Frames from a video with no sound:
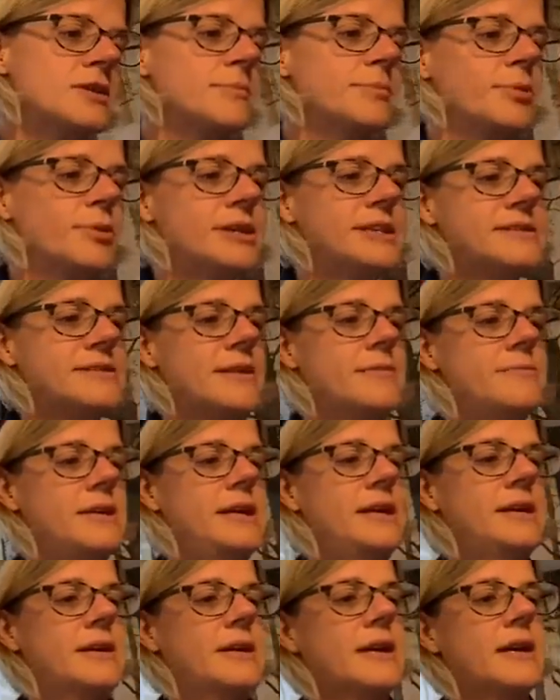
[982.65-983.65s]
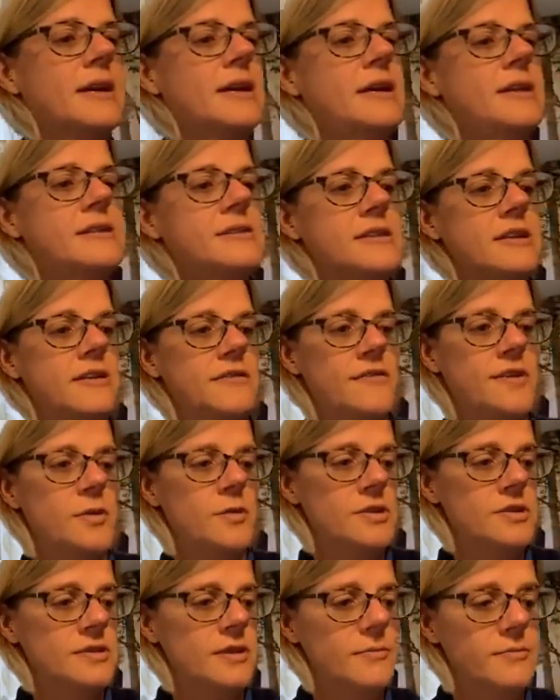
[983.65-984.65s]
the point I'm making is that if
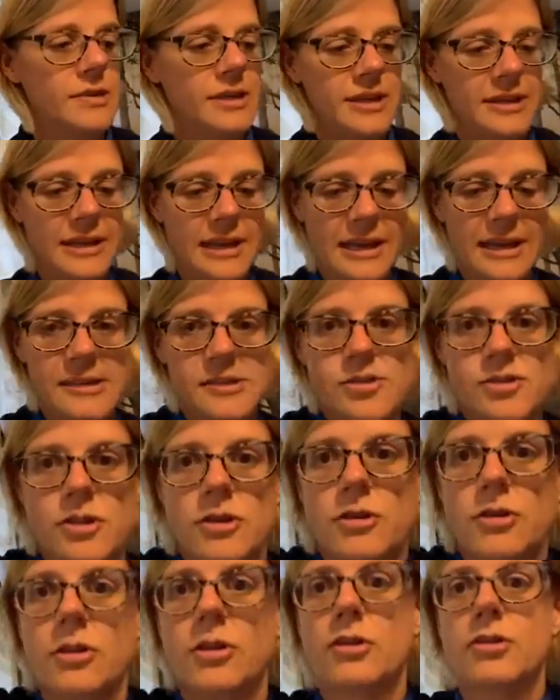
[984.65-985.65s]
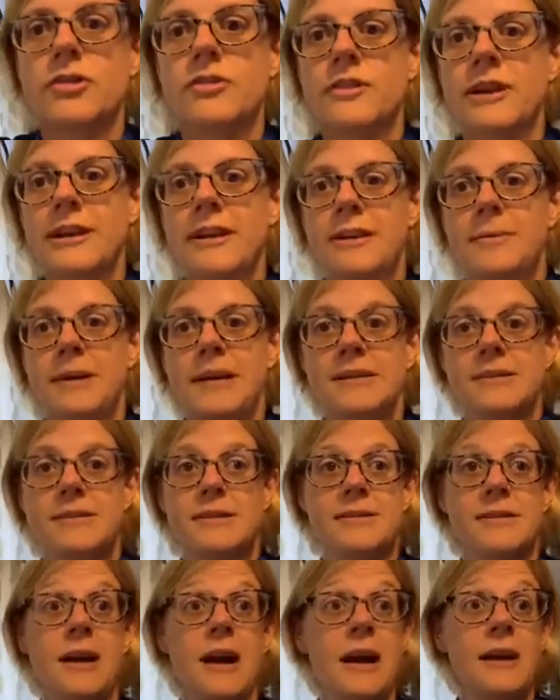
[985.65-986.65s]
you are somebody that eats chocolate on a regular
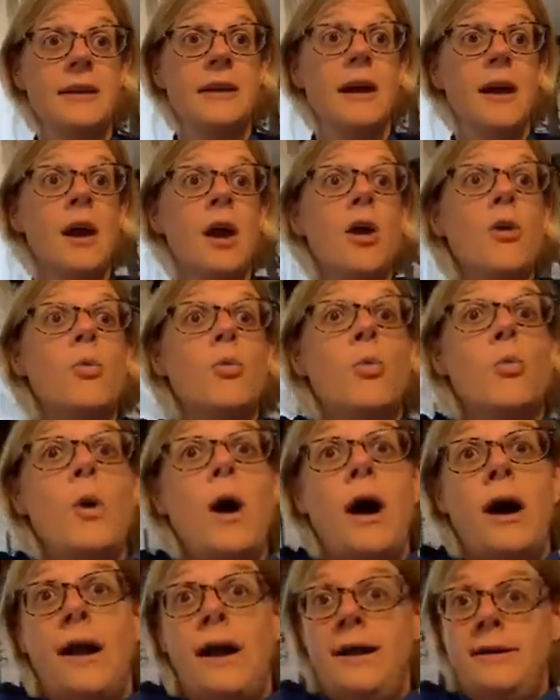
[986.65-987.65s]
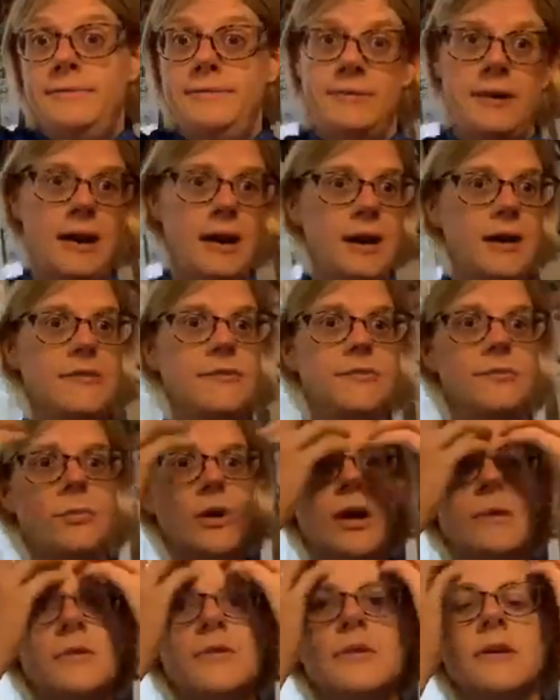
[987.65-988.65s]
basis, and I have
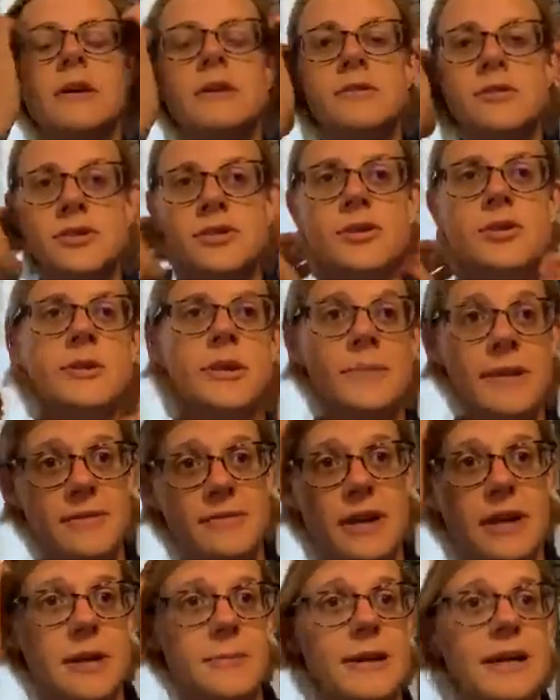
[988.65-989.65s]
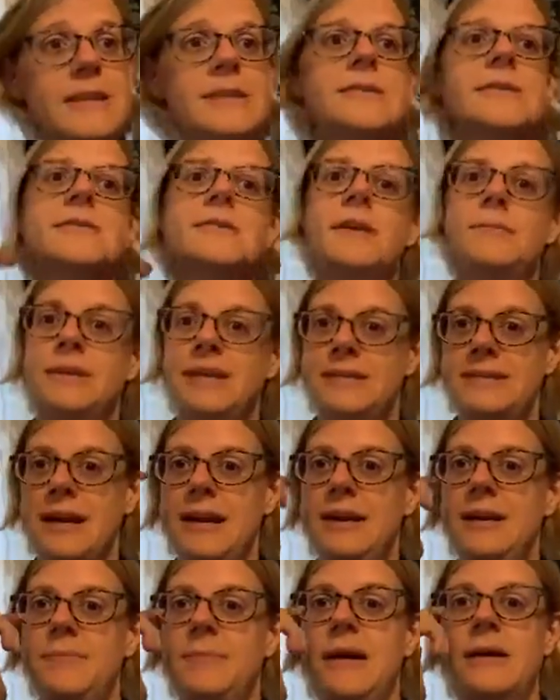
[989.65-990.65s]
worked with clients who do, and I mean regular basis, I mean
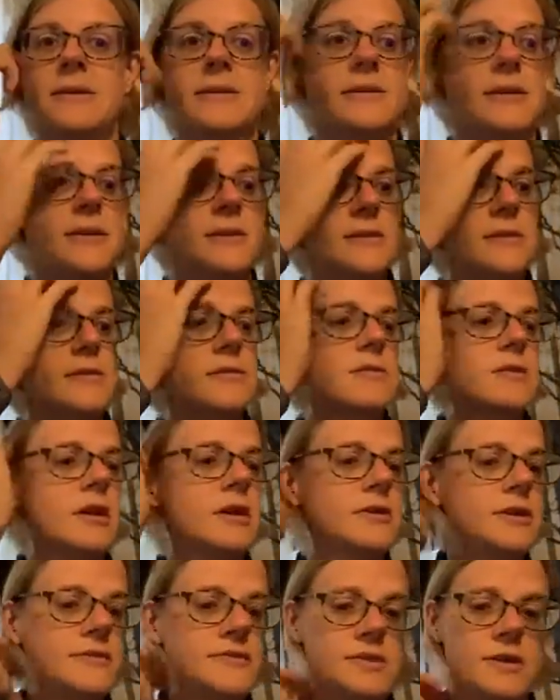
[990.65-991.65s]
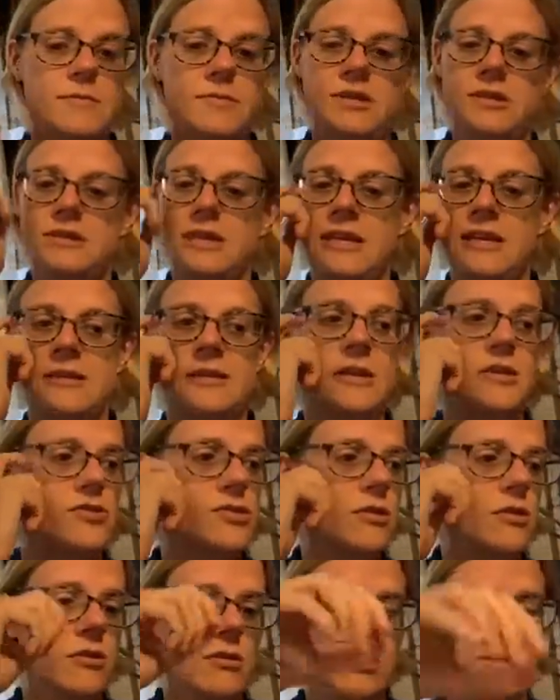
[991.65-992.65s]
daily basis. So if someone is eating
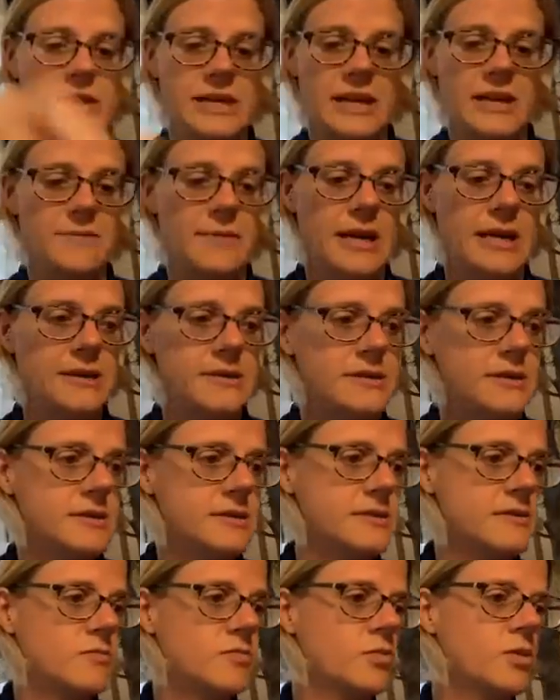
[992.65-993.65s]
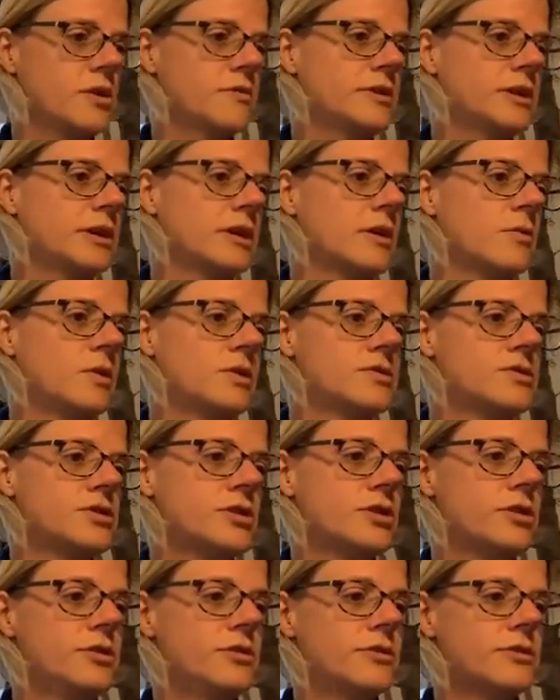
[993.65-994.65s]
chocolate on a daily basis, and what have we got there? 1,
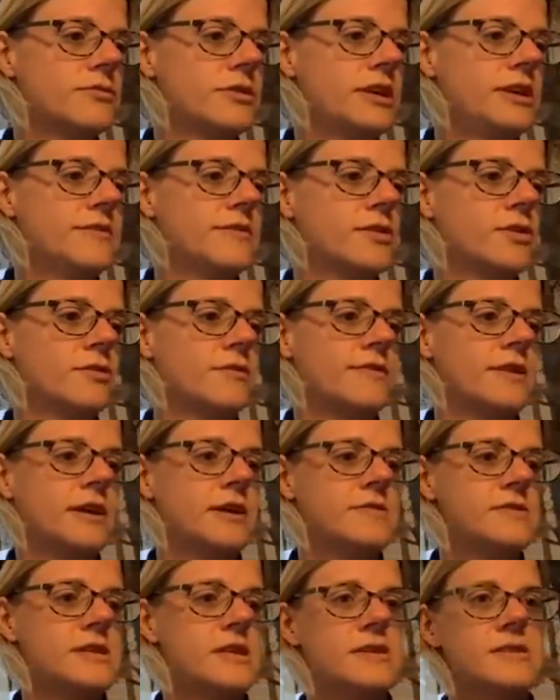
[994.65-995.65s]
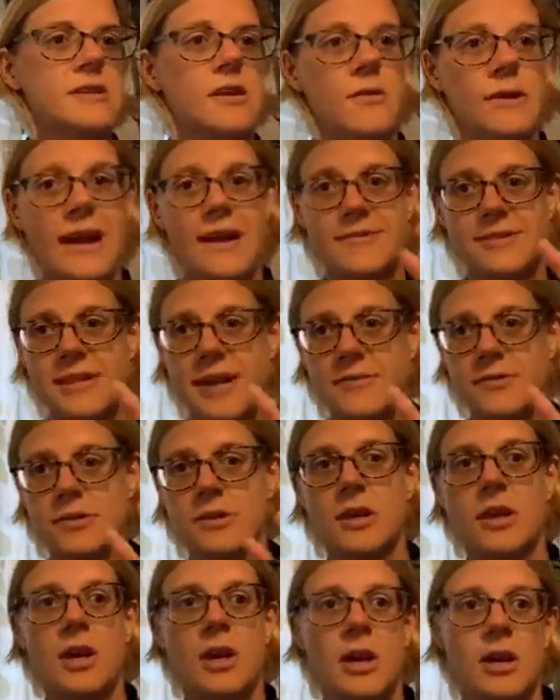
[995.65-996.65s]
2, 3, 4, 5, 6. So I would have
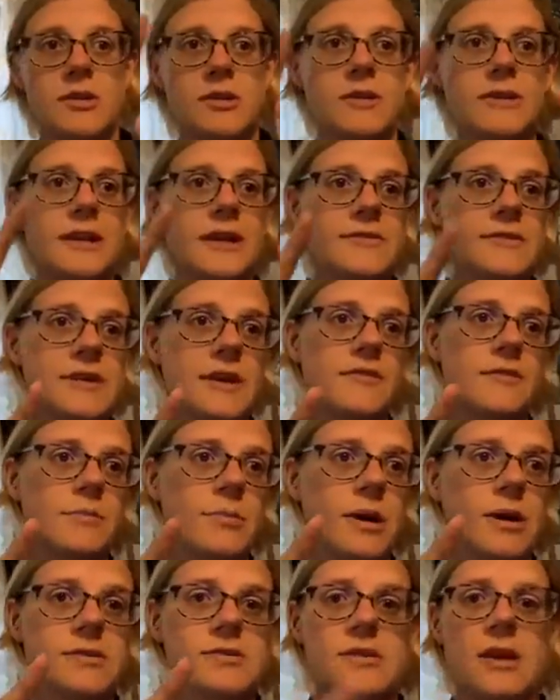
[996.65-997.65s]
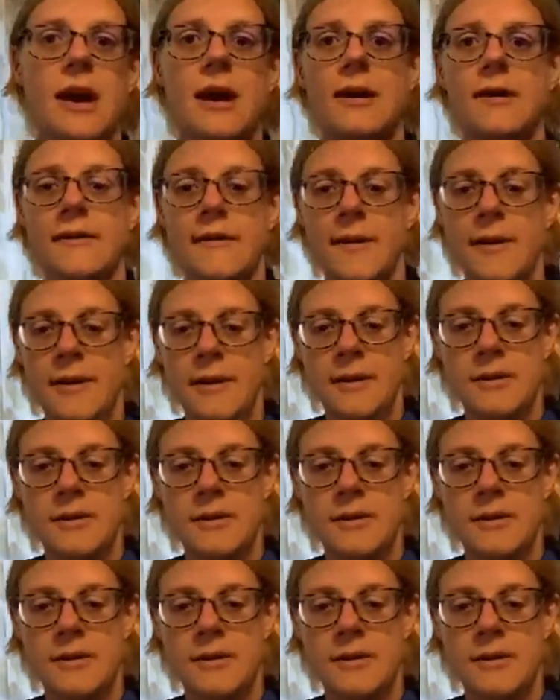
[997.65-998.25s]
7. So I'd have 7 bars there.